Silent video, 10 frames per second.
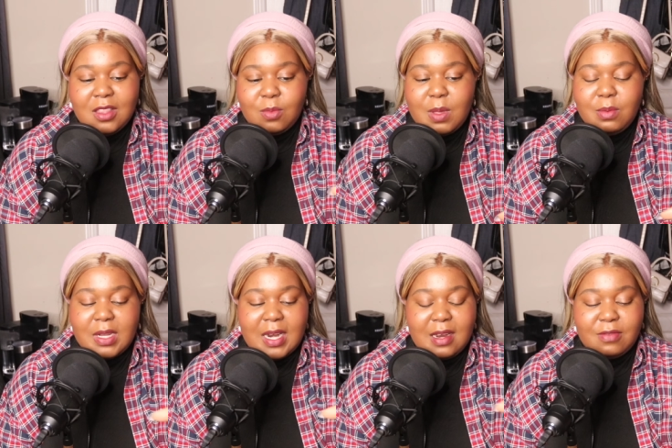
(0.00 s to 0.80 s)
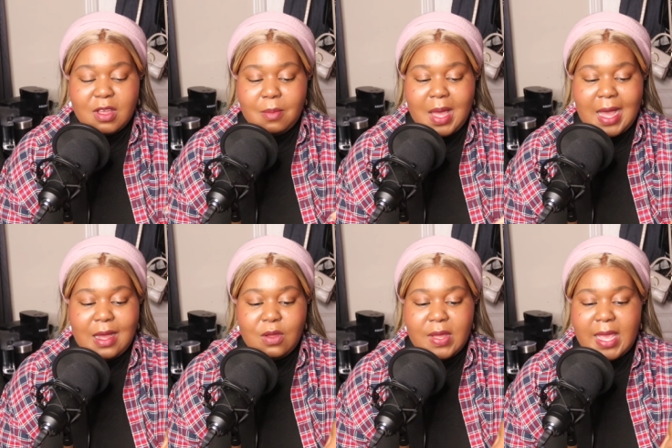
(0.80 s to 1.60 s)
the people that have come
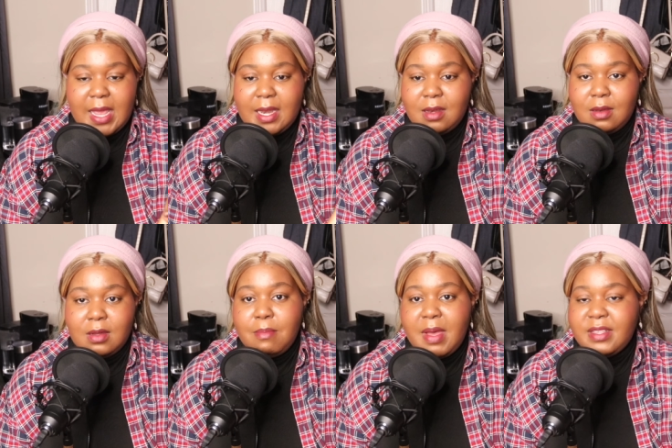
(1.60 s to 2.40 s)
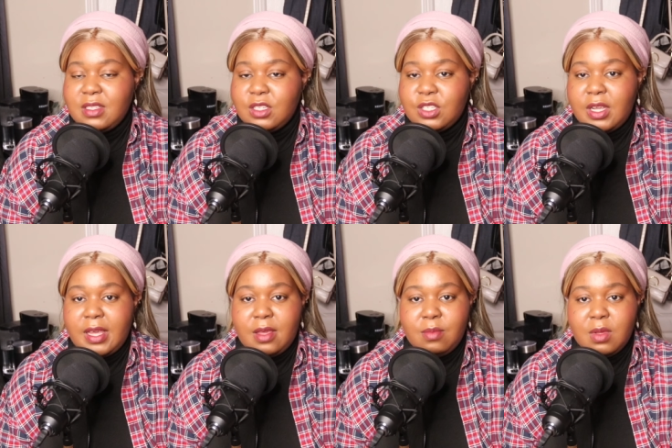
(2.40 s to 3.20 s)
out and messaged
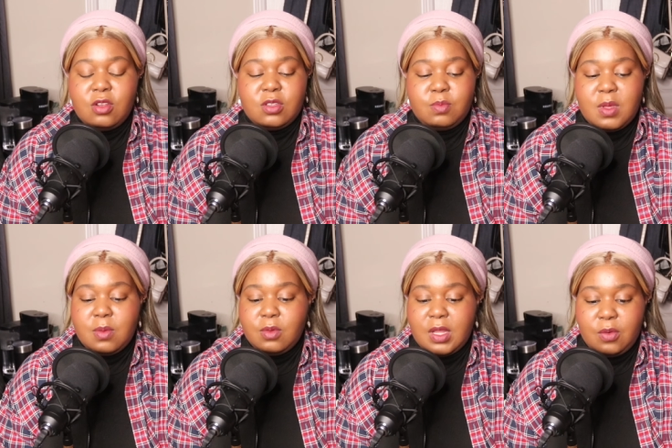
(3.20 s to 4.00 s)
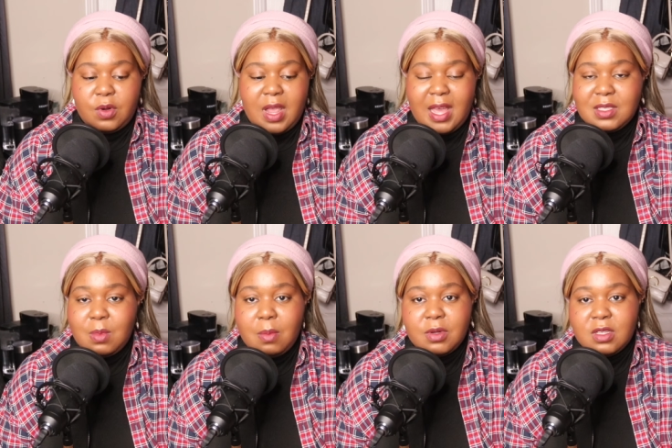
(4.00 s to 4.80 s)
him, there's some people that were ex
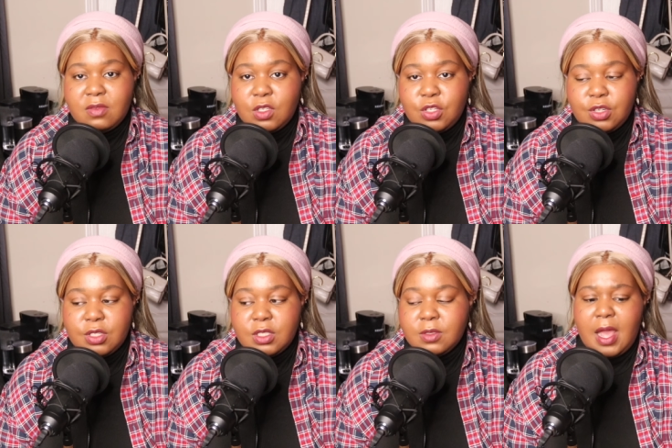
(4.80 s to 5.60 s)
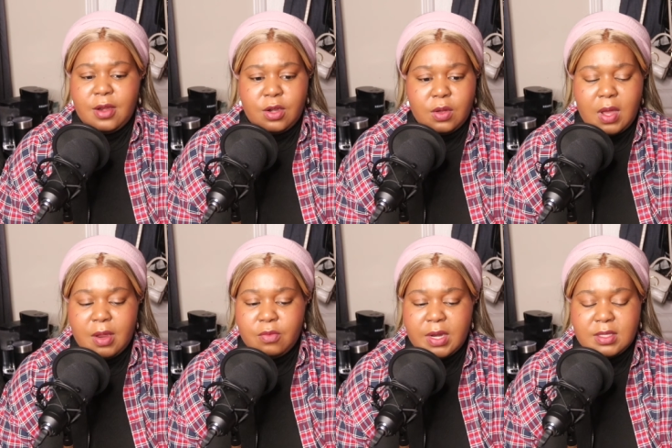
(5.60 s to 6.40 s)
members of the church. I don't know. I
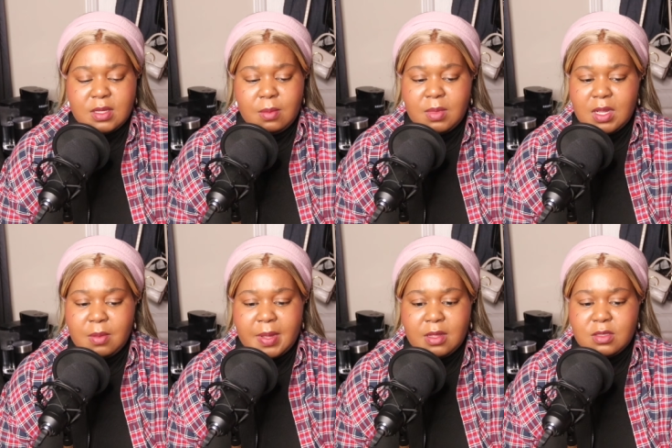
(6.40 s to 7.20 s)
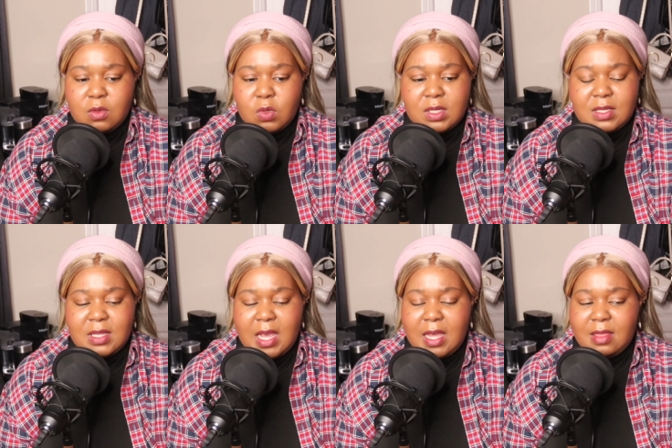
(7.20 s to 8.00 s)
read something about someone
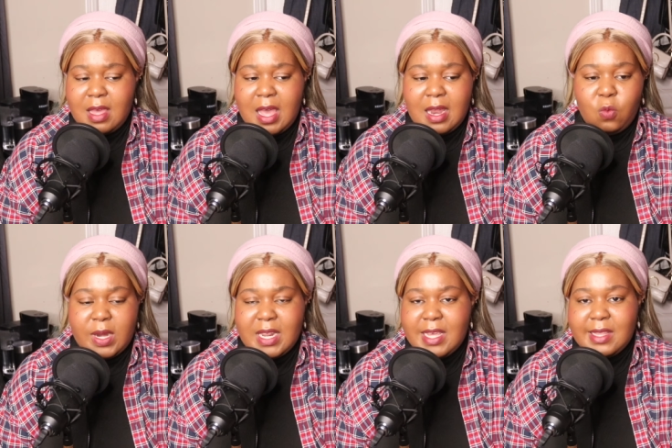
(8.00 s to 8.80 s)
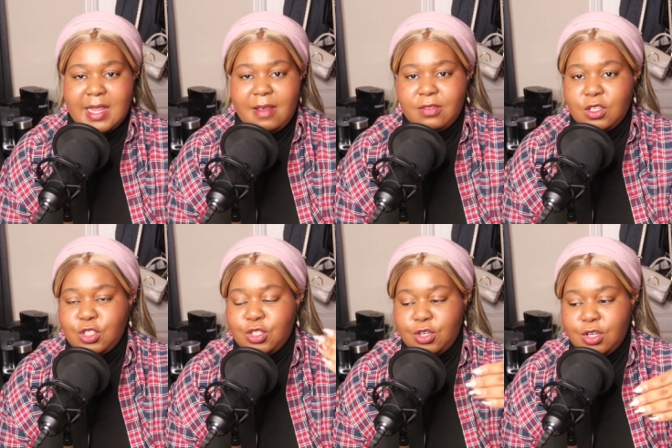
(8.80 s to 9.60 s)
saying that when he left the
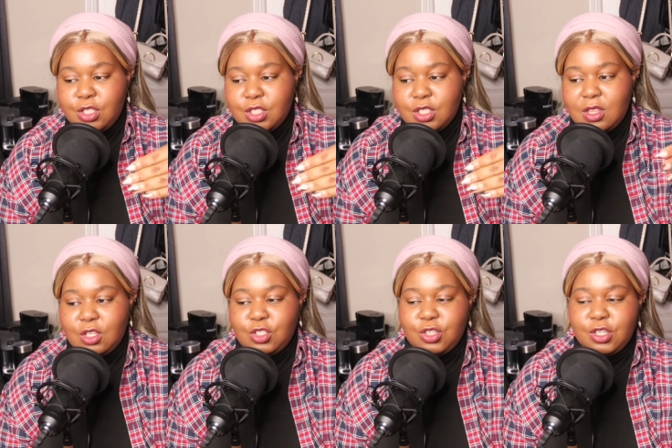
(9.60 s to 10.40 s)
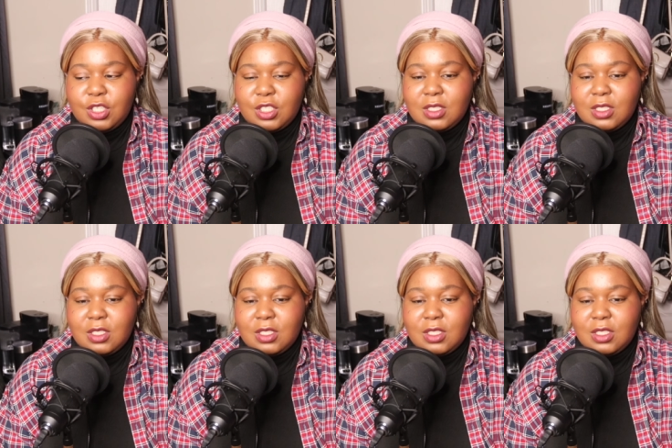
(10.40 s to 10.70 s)
church, the church